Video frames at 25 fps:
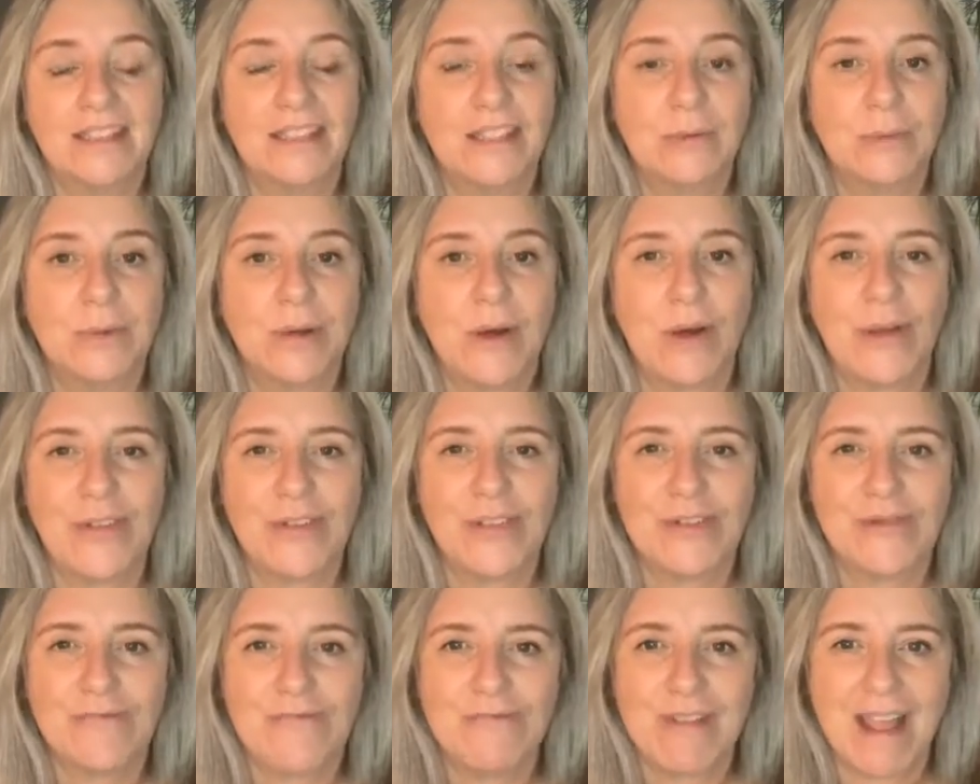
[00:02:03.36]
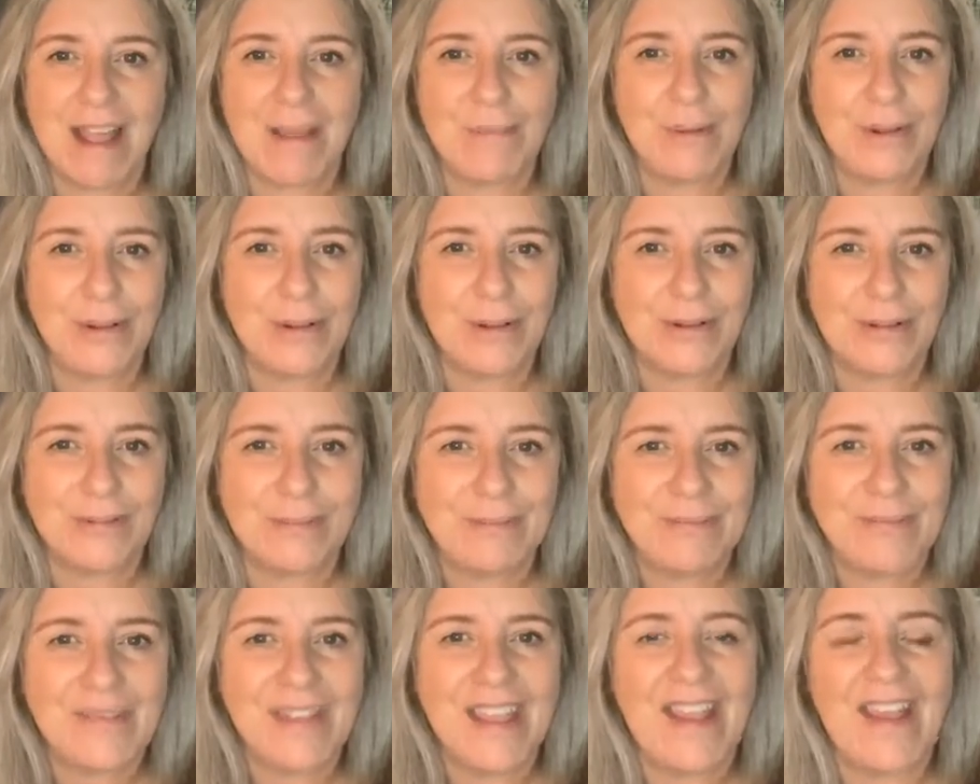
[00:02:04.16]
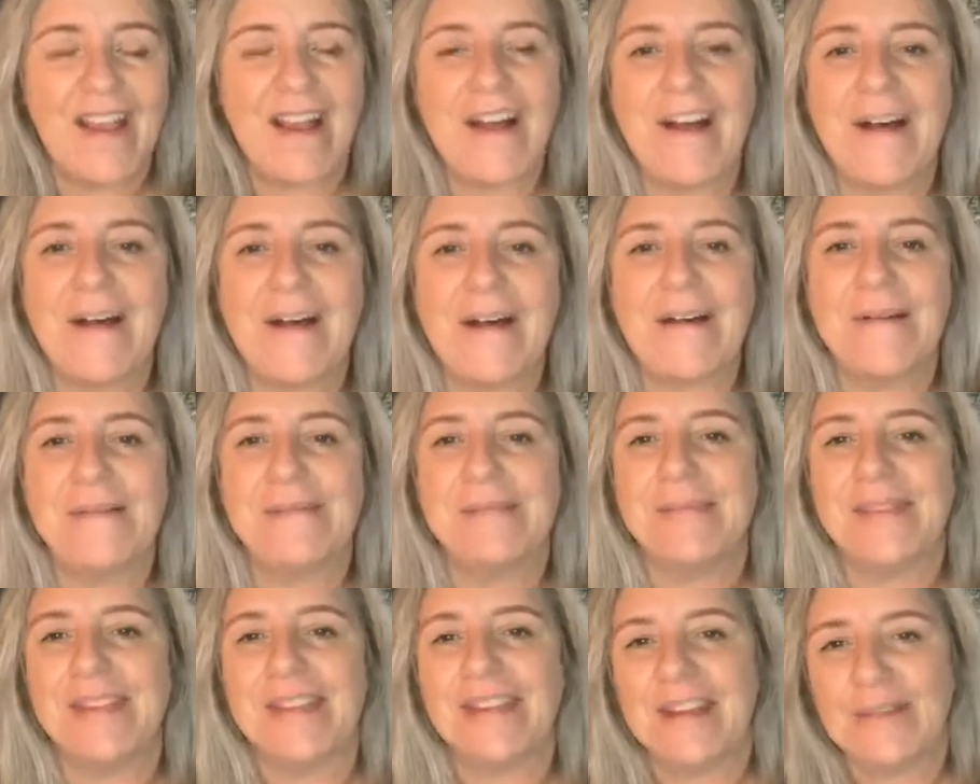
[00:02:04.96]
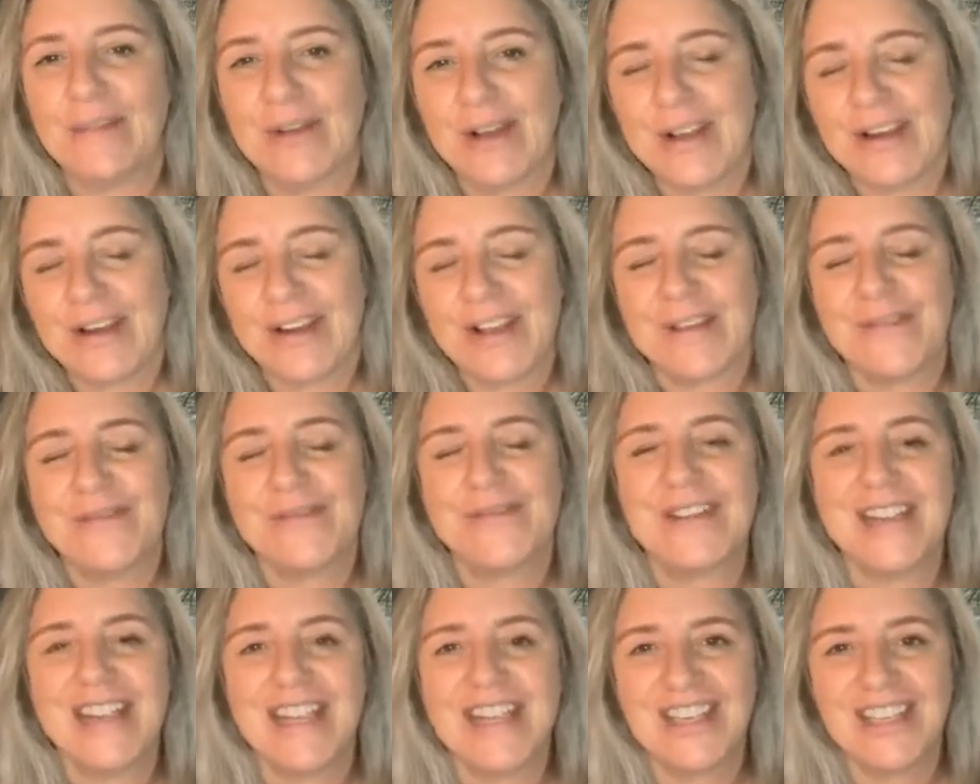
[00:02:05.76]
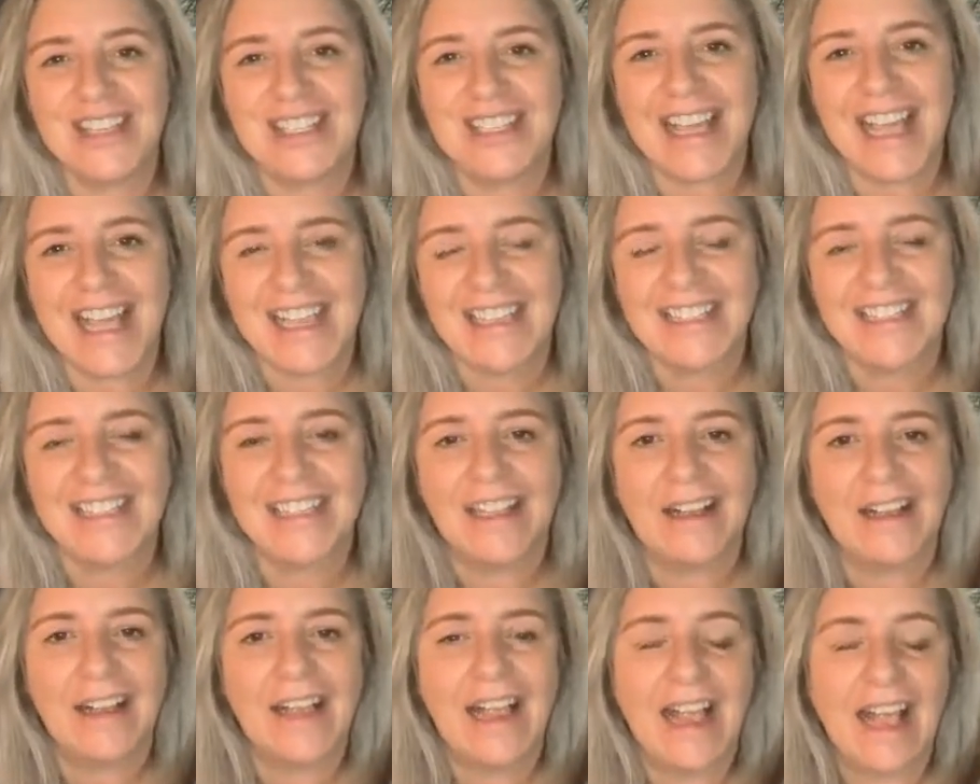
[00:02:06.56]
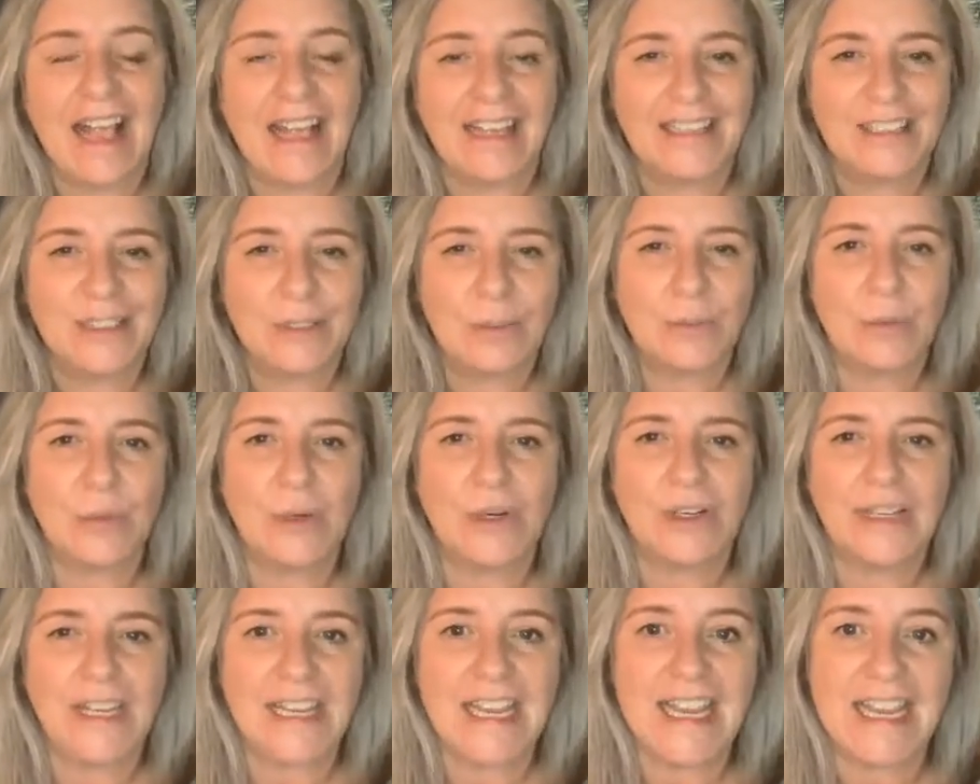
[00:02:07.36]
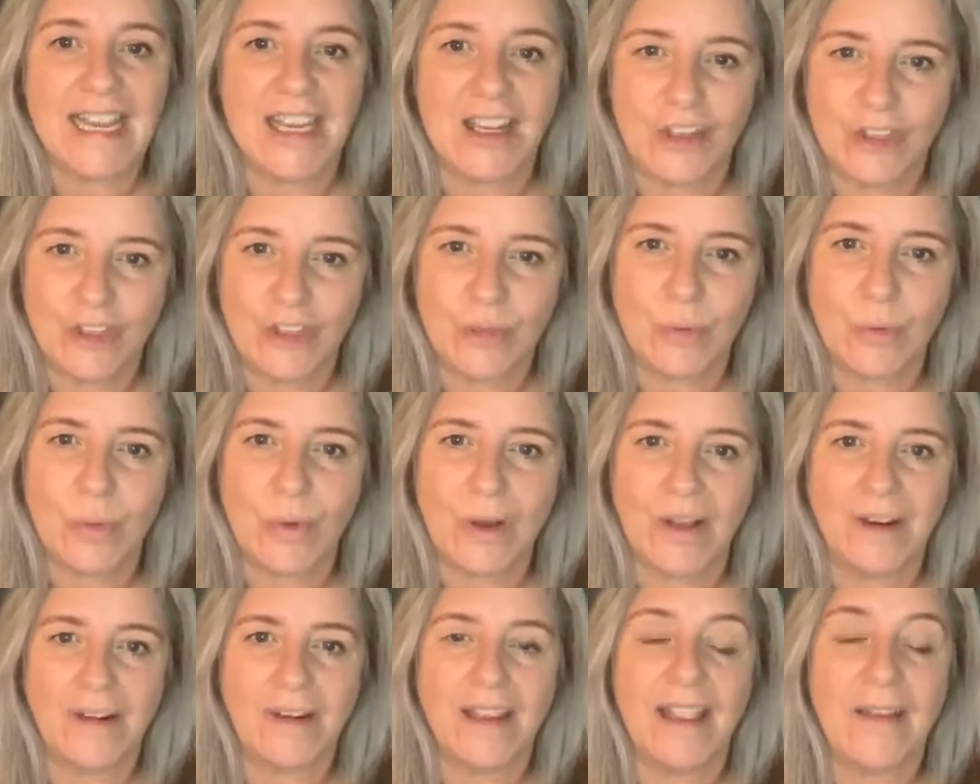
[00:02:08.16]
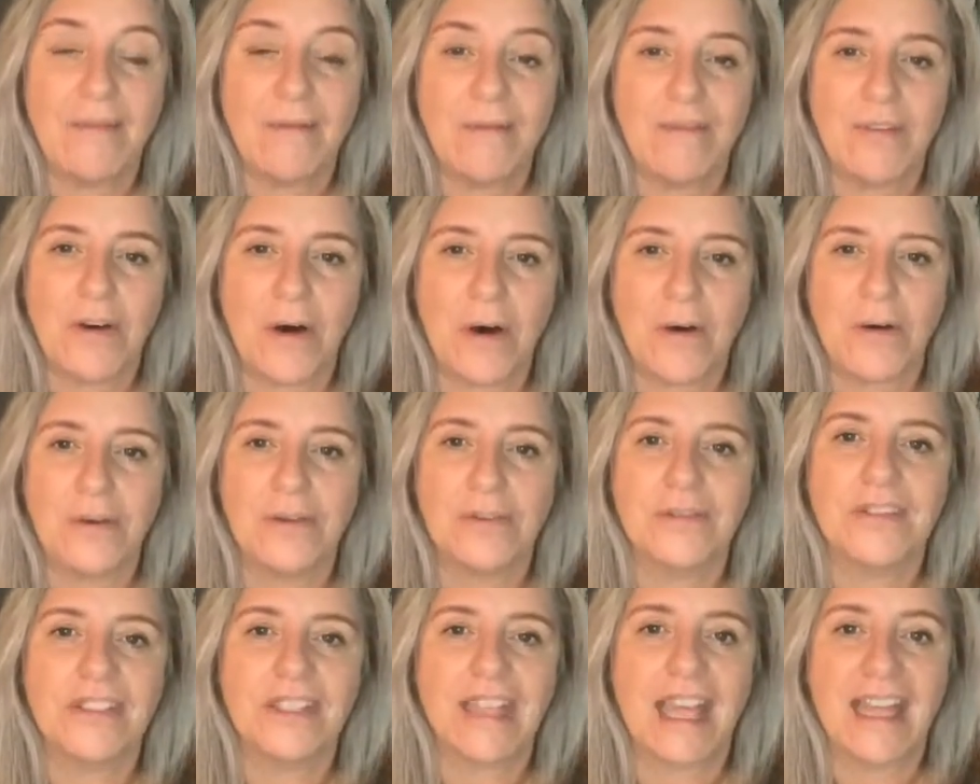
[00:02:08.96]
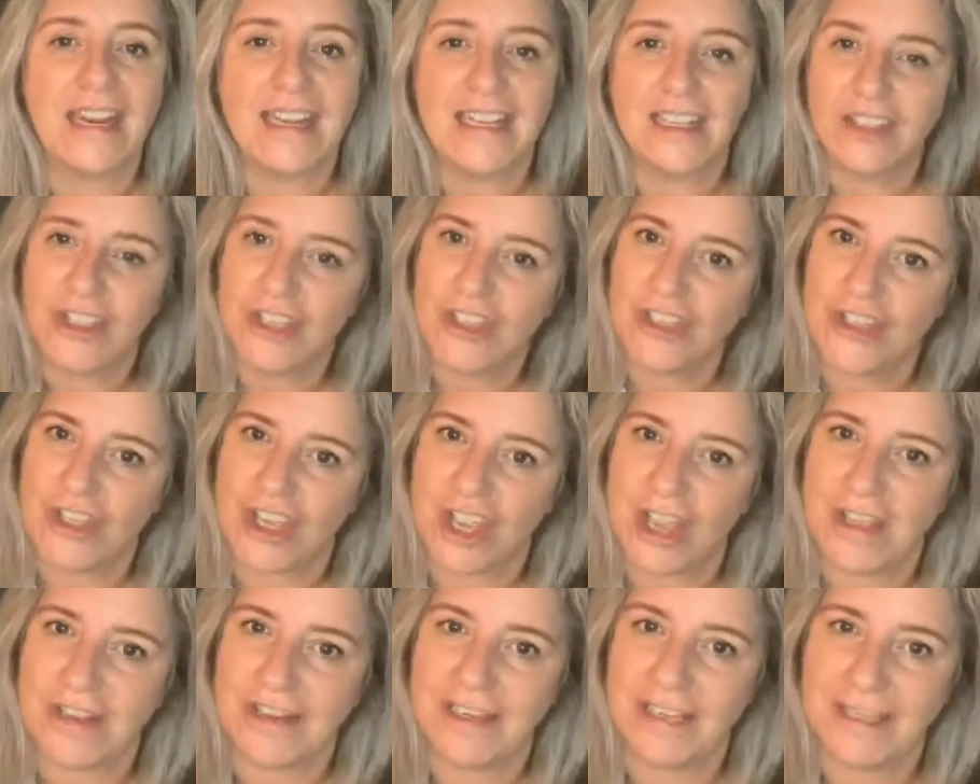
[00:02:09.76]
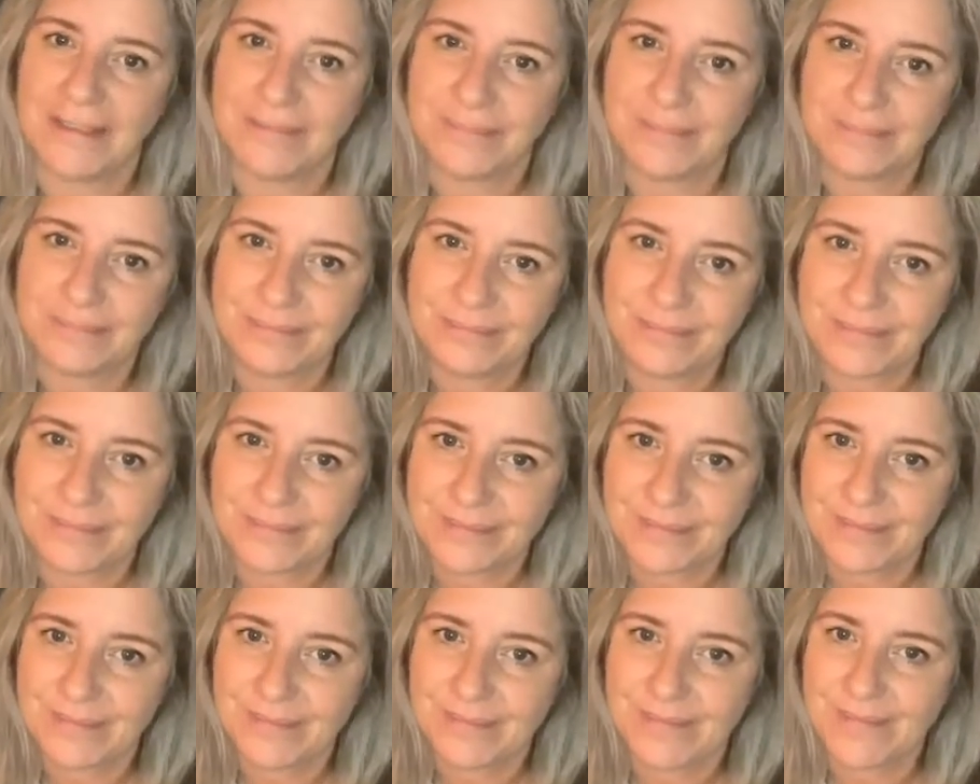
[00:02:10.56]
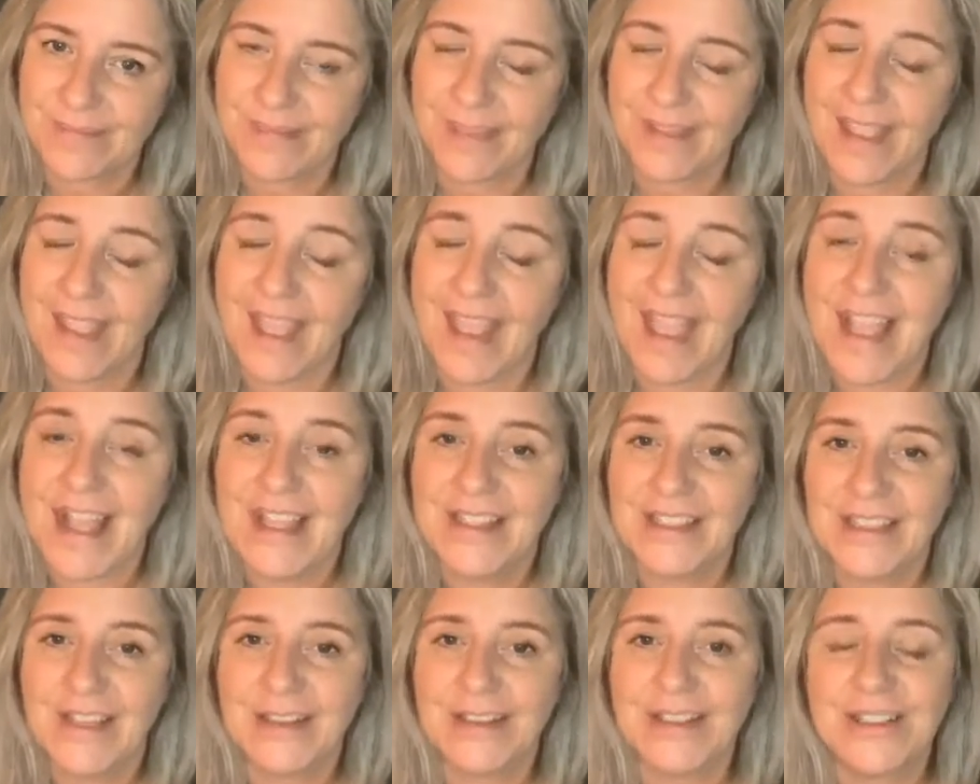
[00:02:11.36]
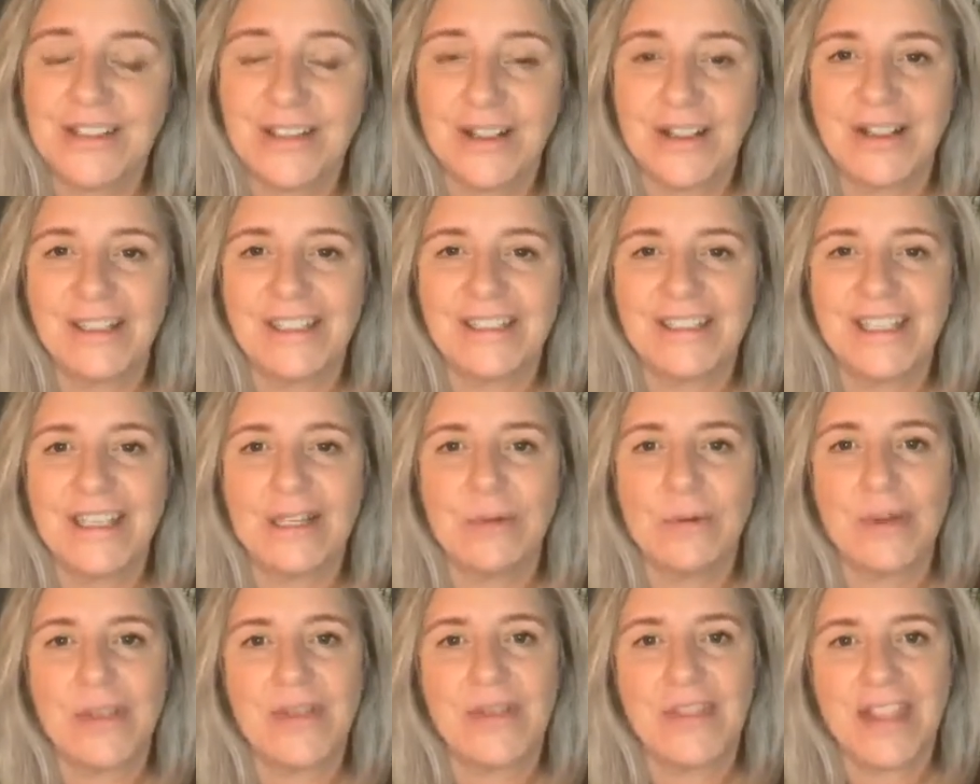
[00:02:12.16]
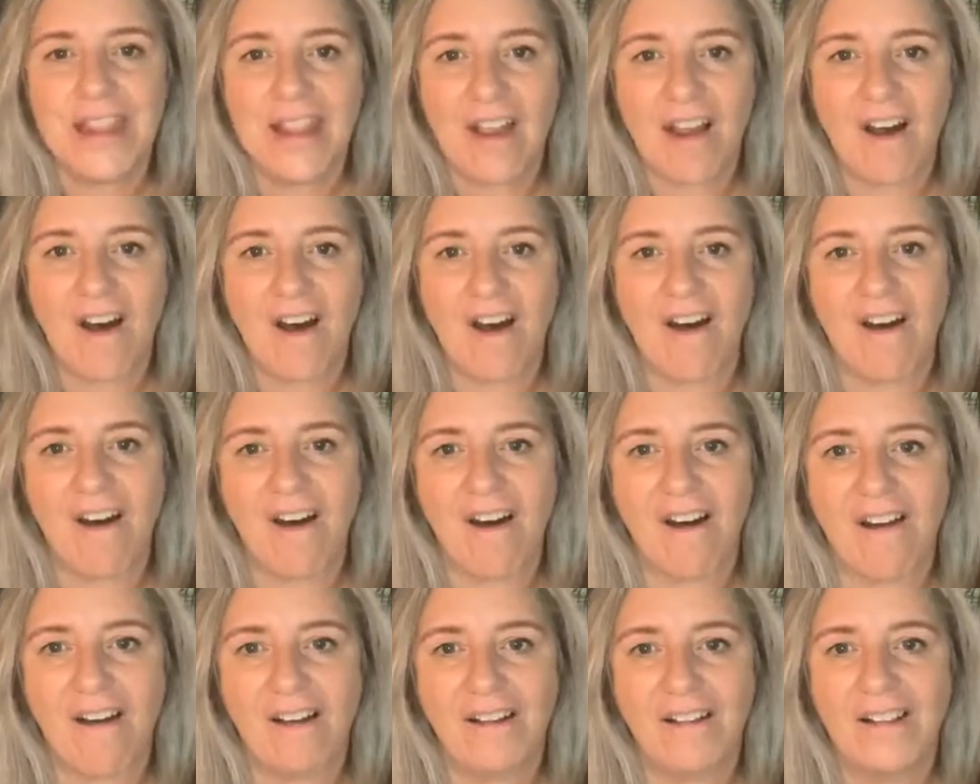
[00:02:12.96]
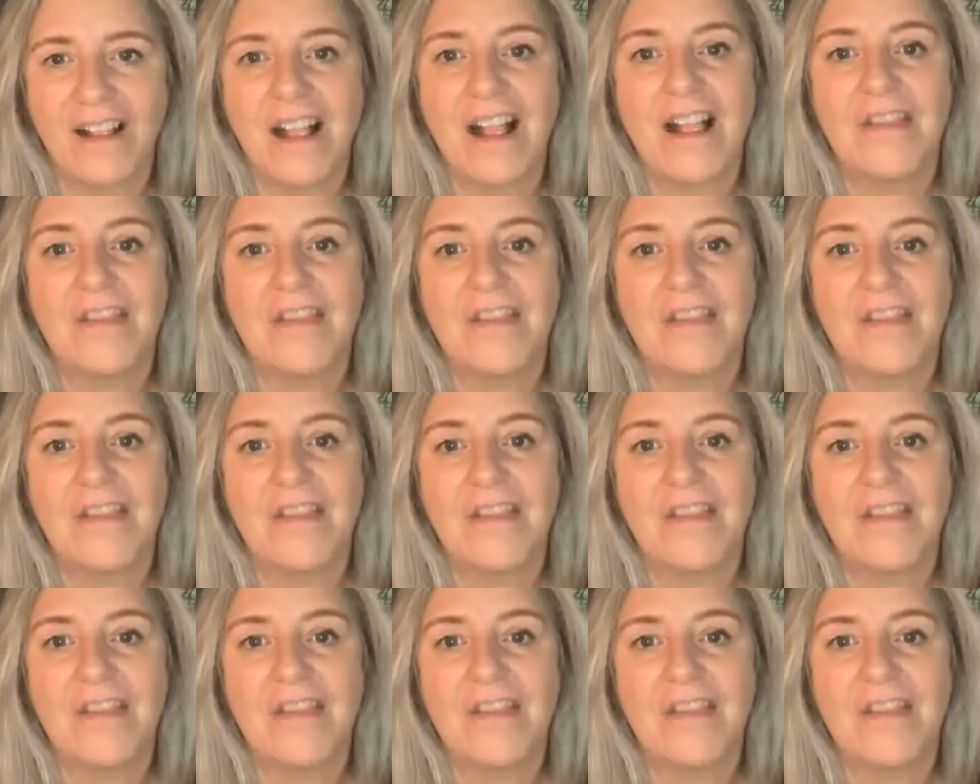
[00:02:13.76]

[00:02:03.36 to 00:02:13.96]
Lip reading: So we're on the REBEL, and we're going to go through each letter as to what each one involves, and it's a journey. So starting with the R.